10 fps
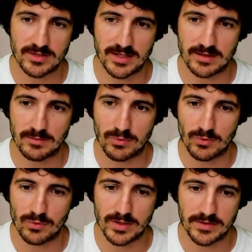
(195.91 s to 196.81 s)
like the
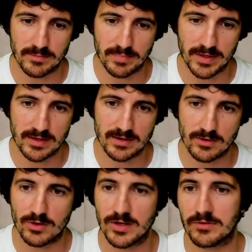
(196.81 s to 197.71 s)
blue and the pink
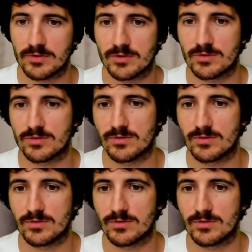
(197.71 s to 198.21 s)
only